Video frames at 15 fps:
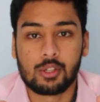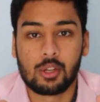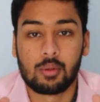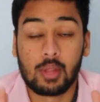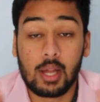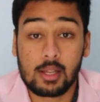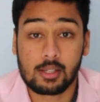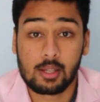
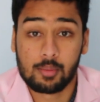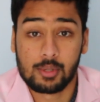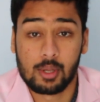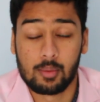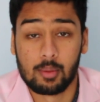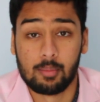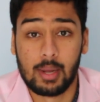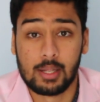So that
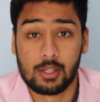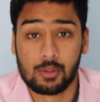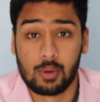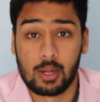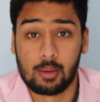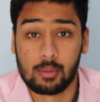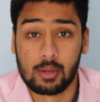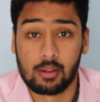sums up the
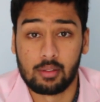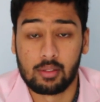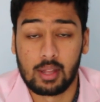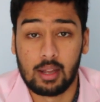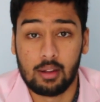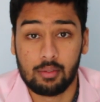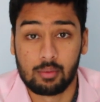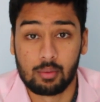mental element of
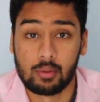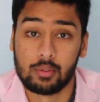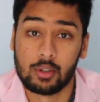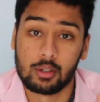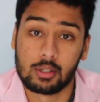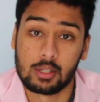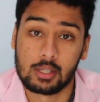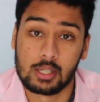theft.
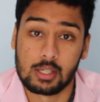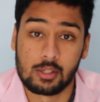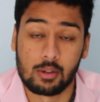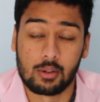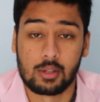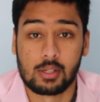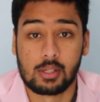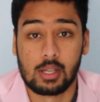We've looked at
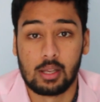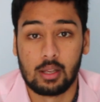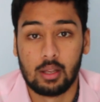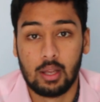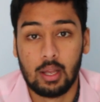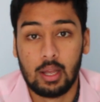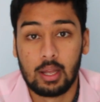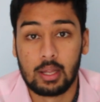
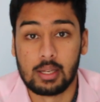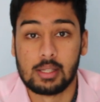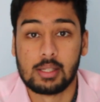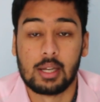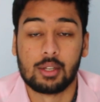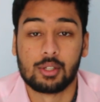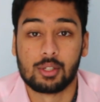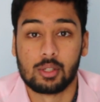dishonesty and
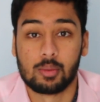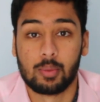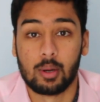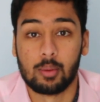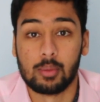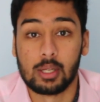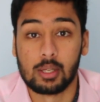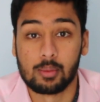intention to
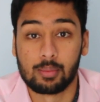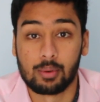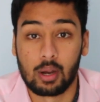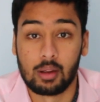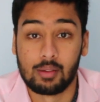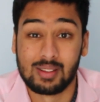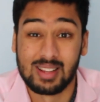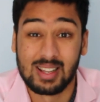permanently
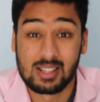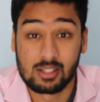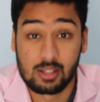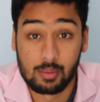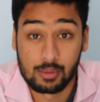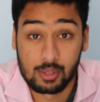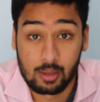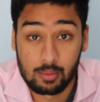deprive, and that
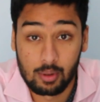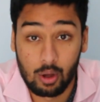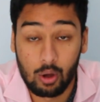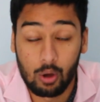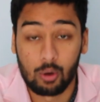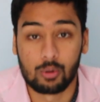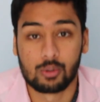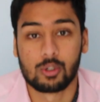sums up the
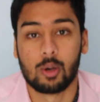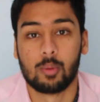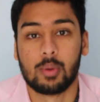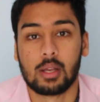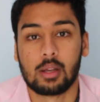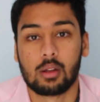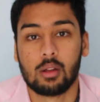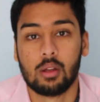whole
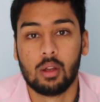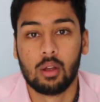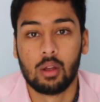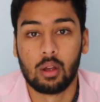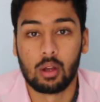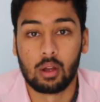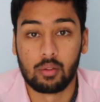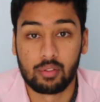topic
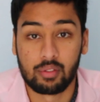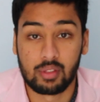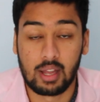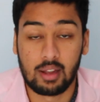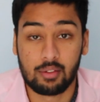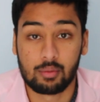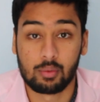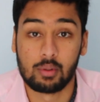of
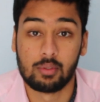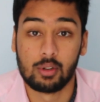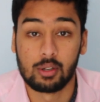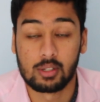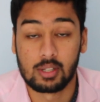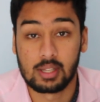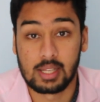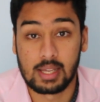theft. We've
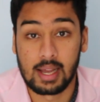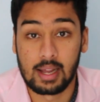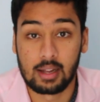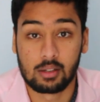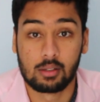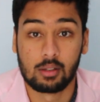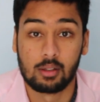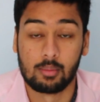looked at the
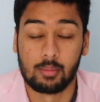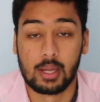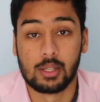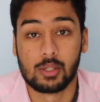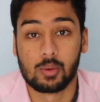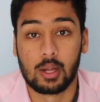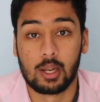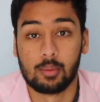act and the
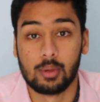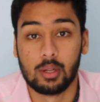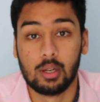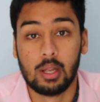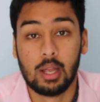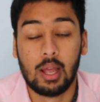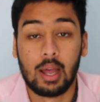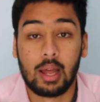mental
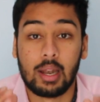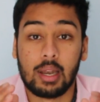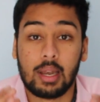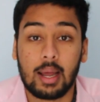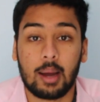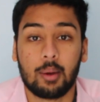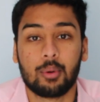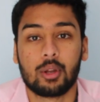element,
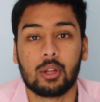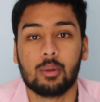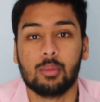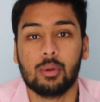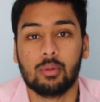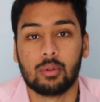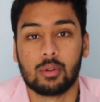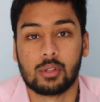and now we're going
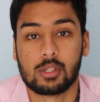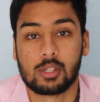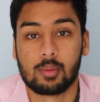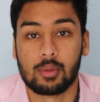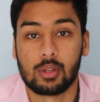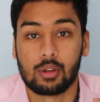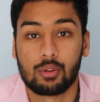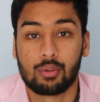to move on to
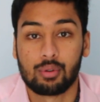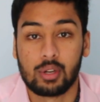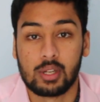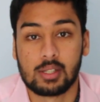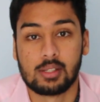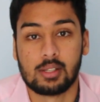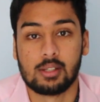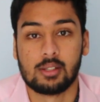some of the
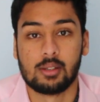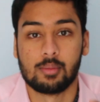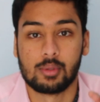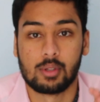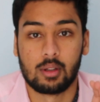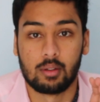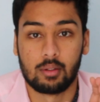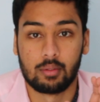
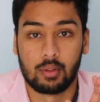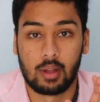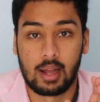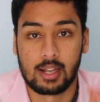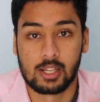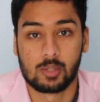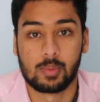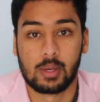criticisms of
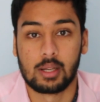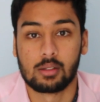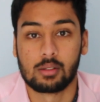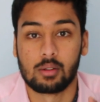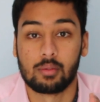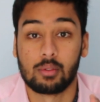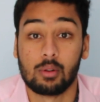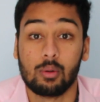
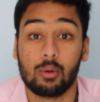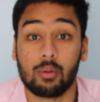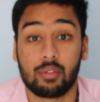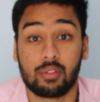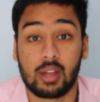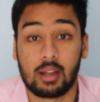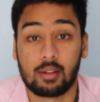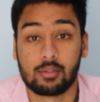aspects of the law
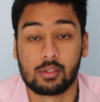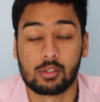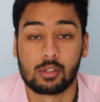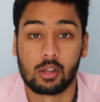of theft.